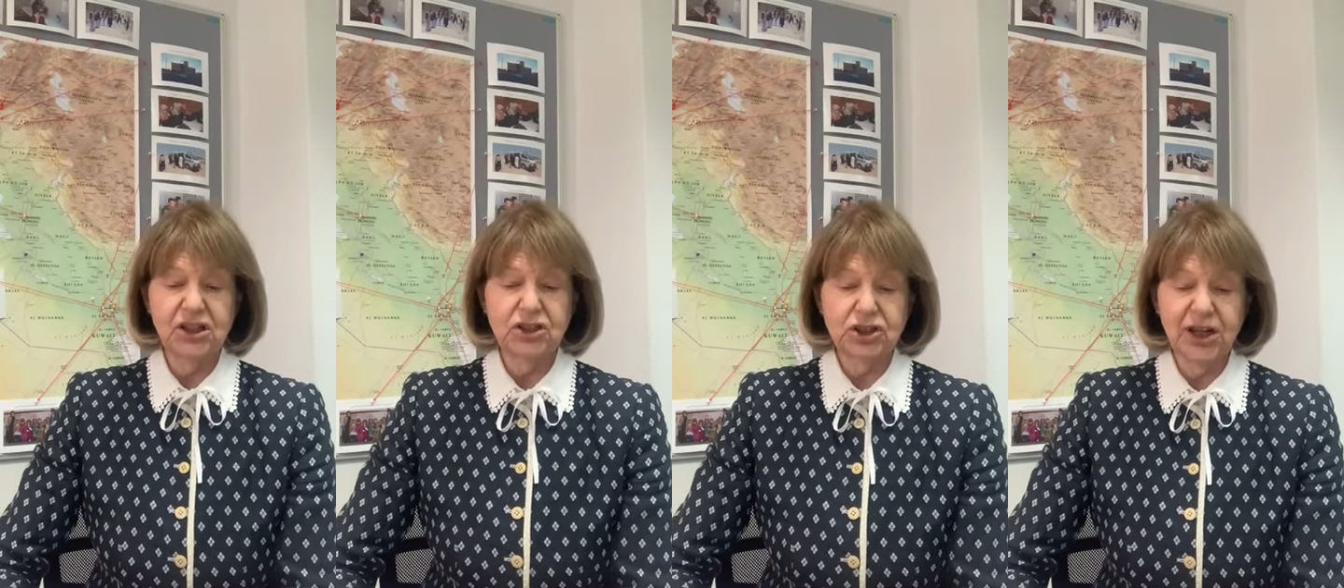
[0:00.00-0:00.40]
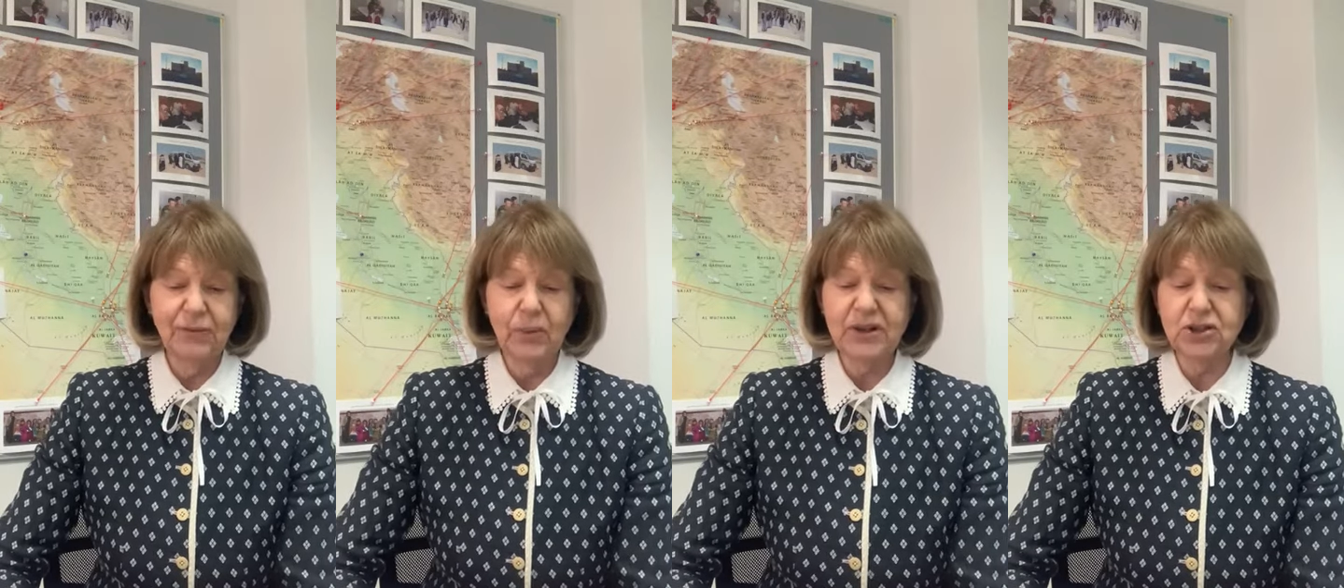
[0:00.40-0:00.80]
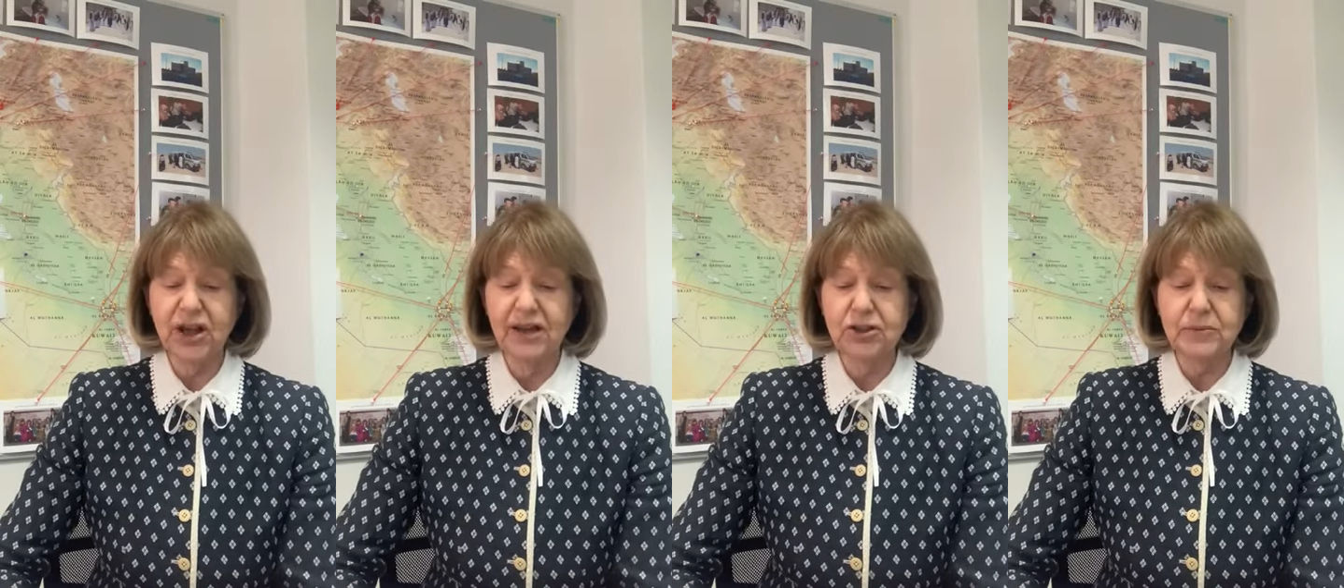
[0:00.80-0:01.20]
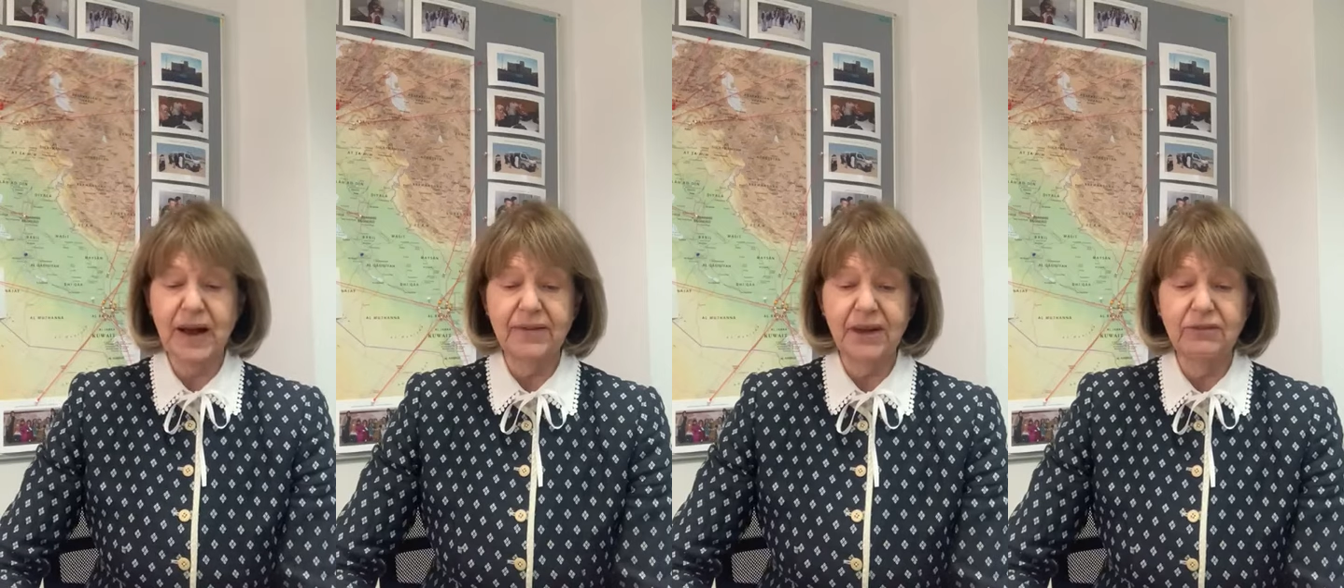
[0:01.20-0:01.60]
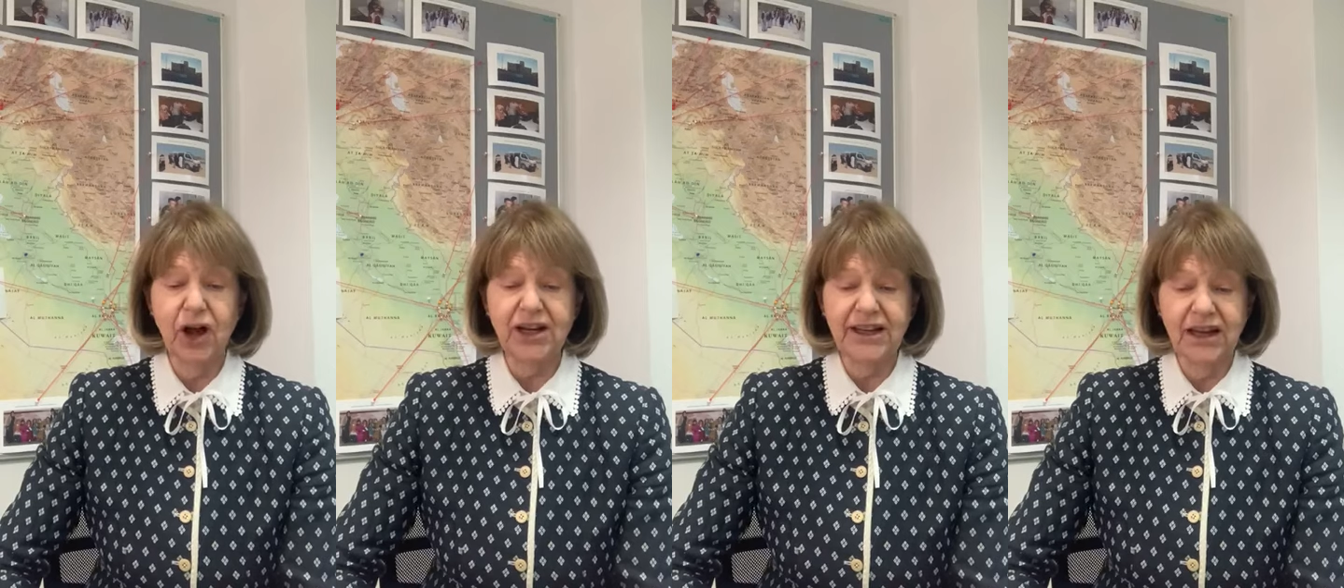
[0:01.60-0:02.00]
achievable changes by the
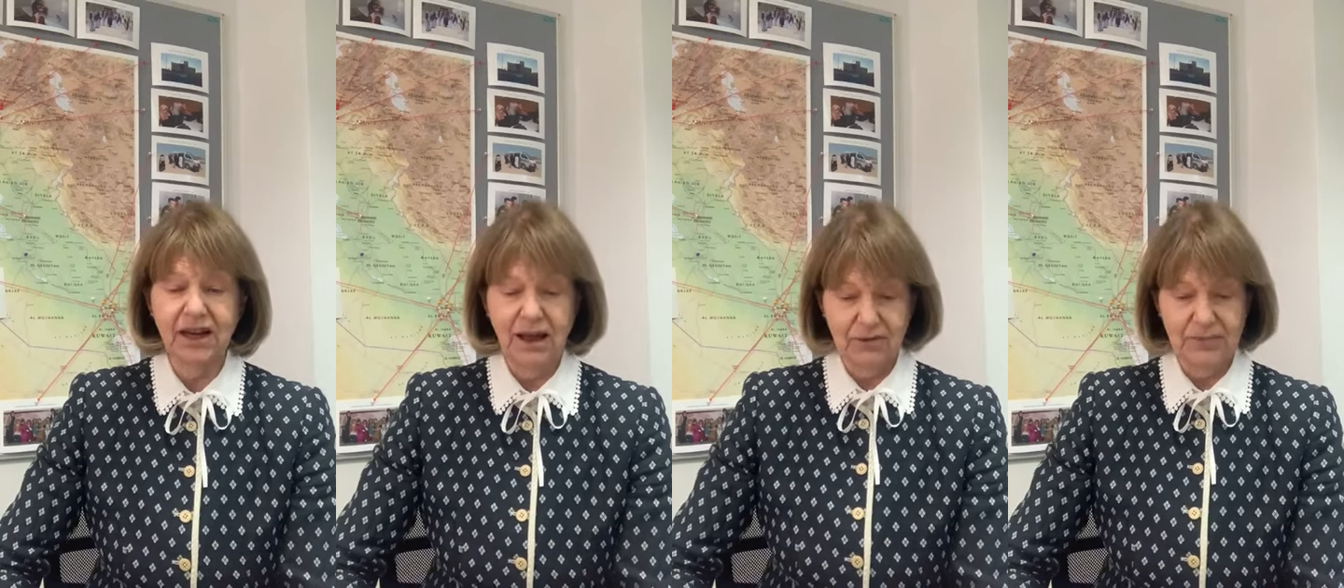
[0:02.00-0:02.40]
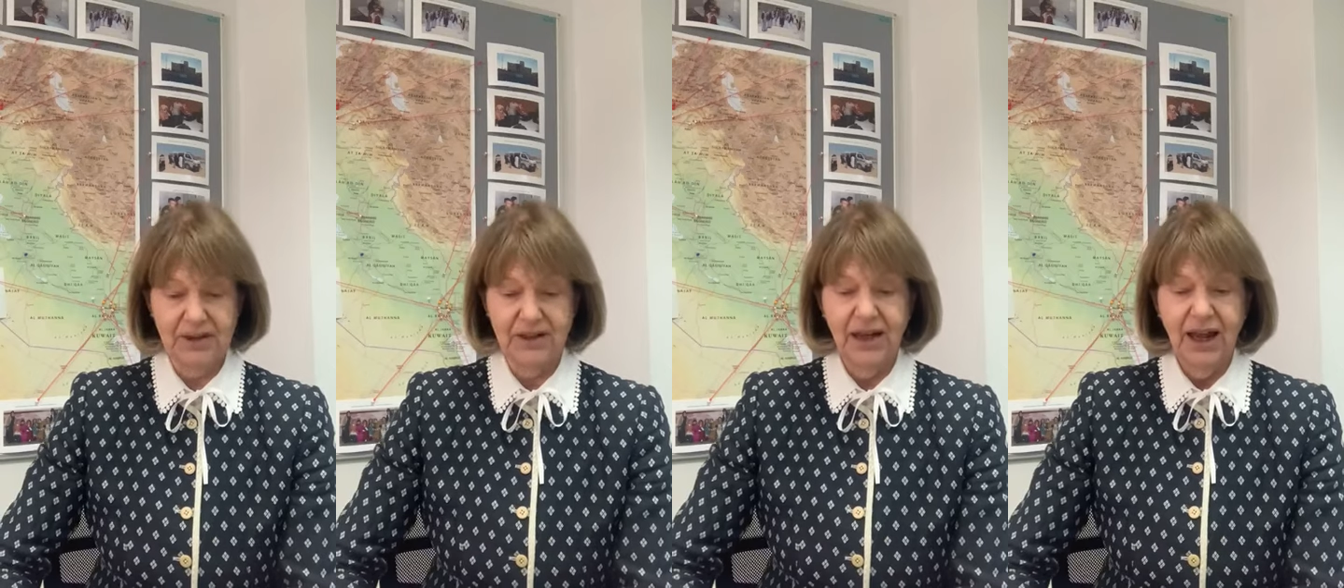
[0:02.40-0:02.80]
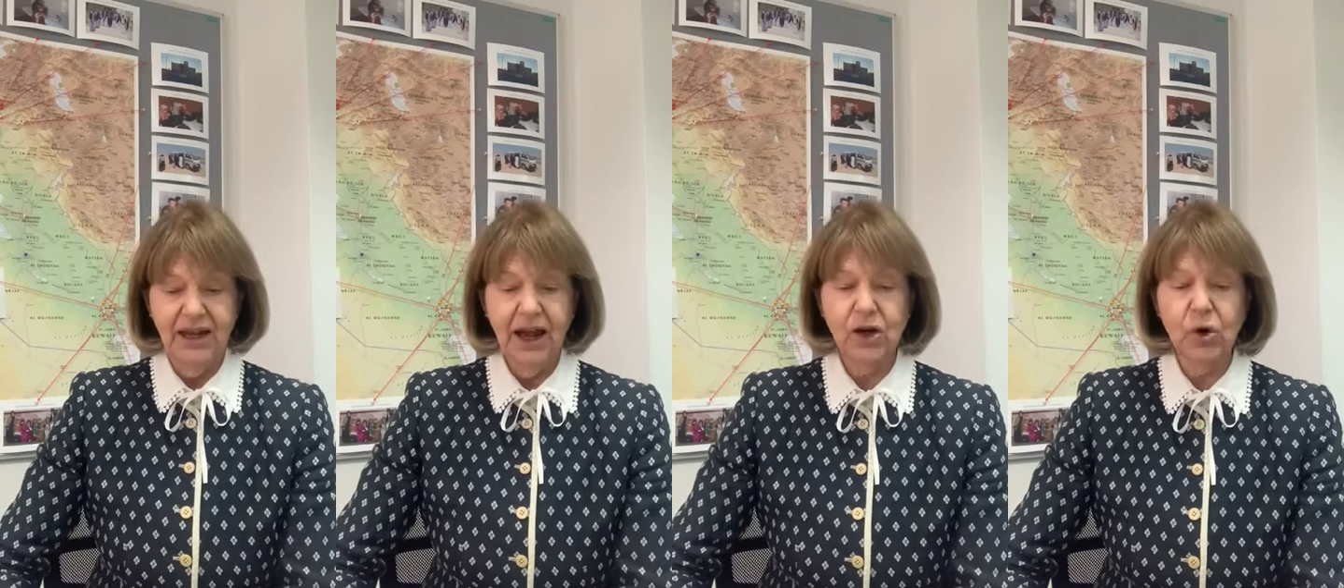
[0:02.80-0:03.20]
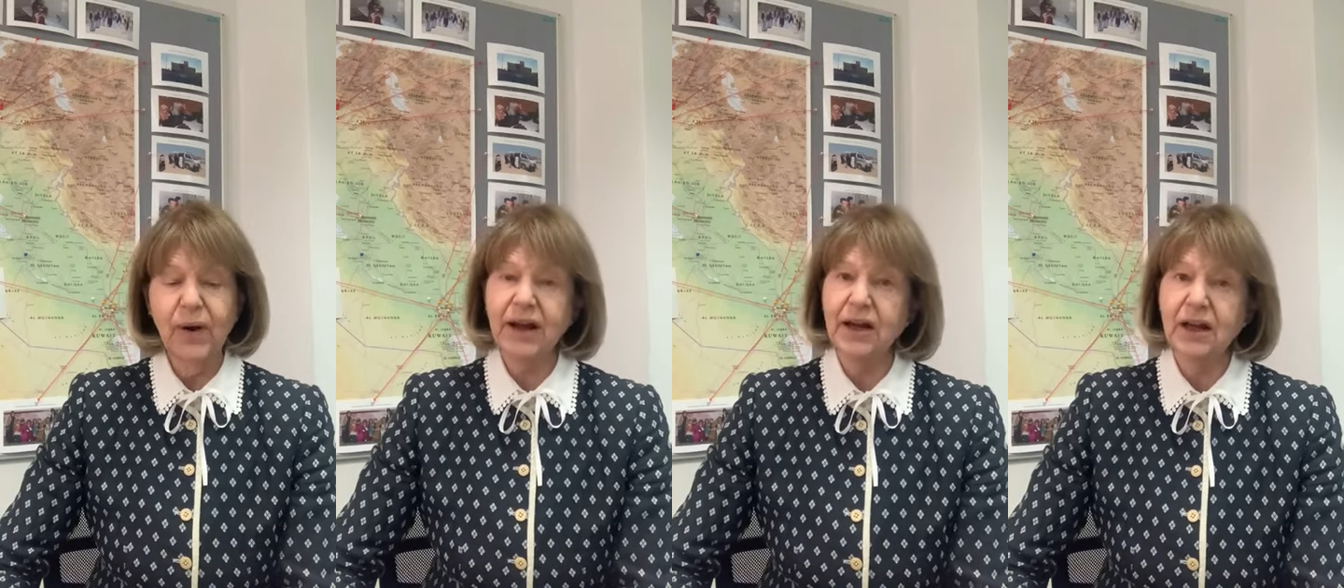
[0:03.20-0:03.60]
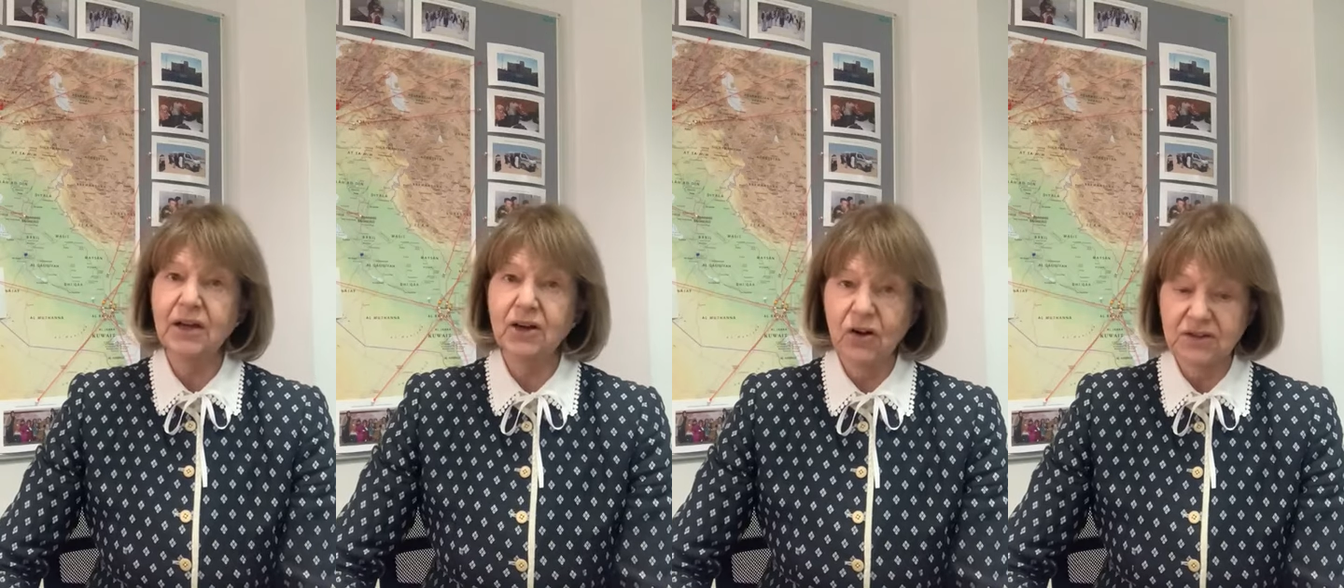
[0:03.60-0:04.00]
Iraqi government can quickly
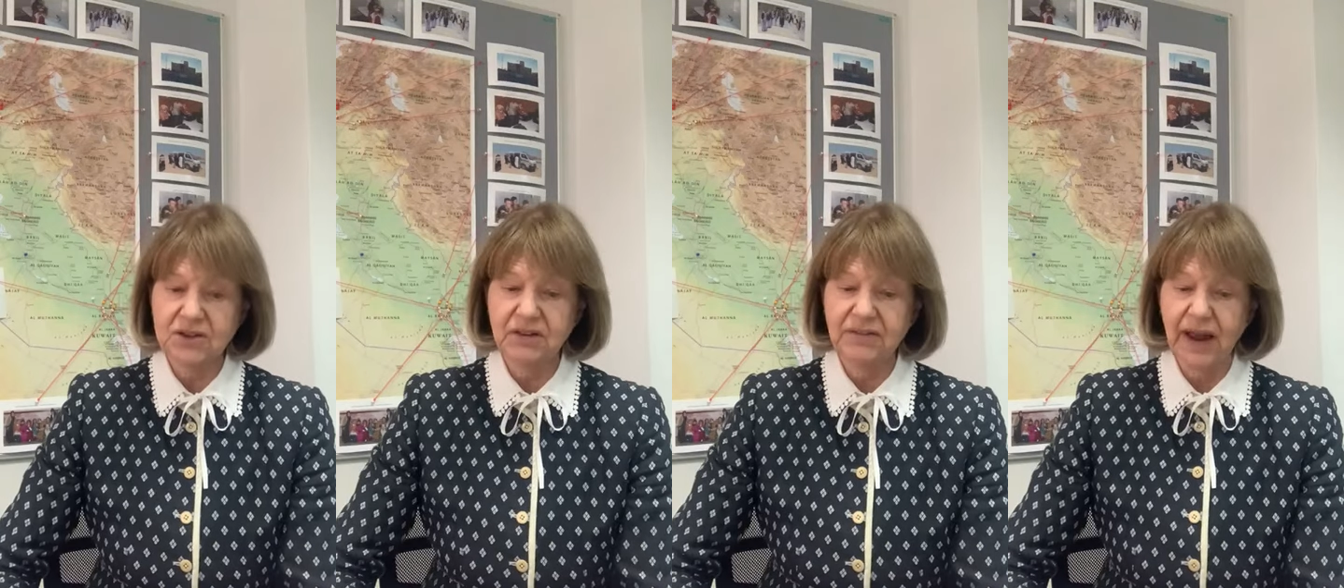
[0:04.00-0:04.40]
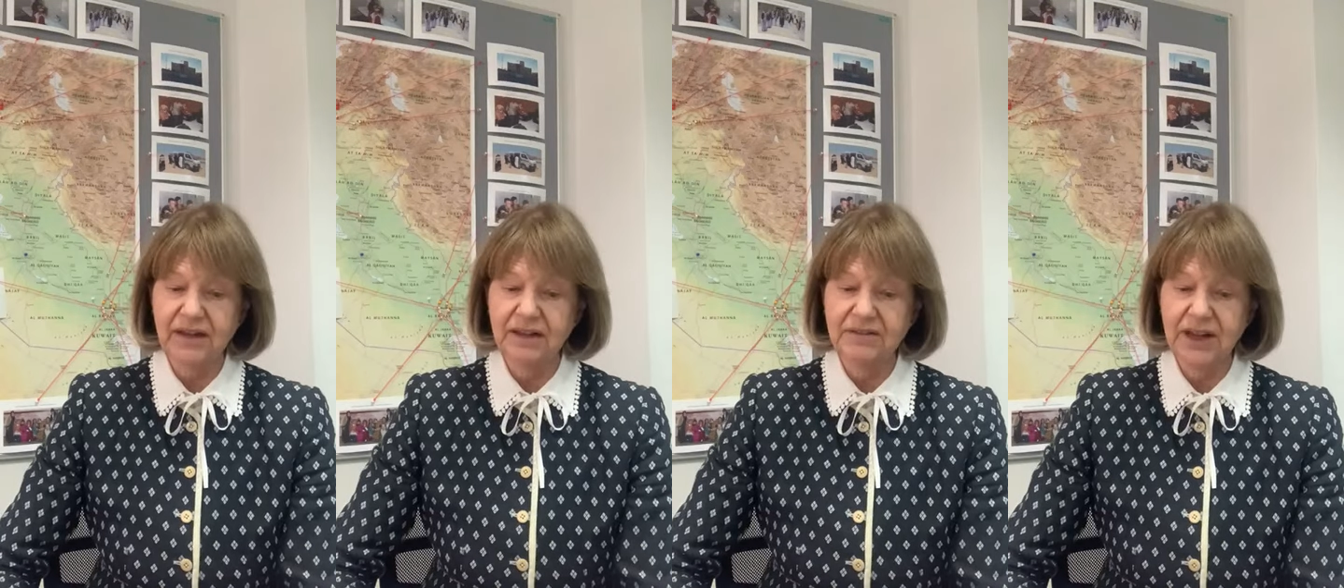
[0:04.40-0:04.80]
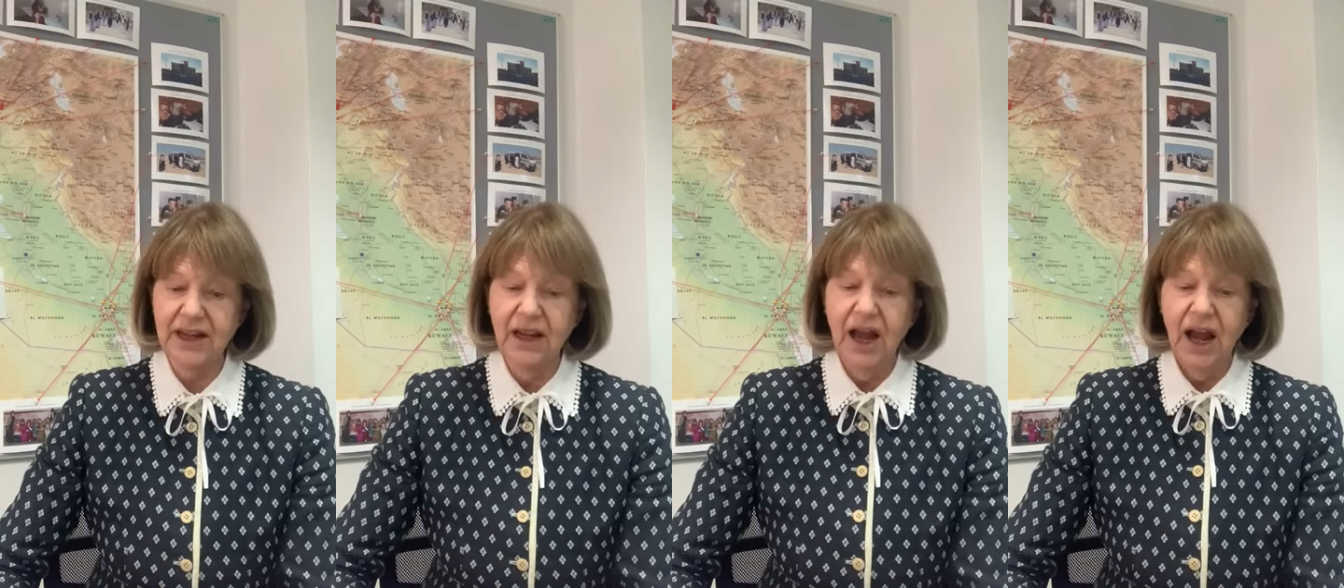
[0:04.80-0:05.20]
and cost-effectively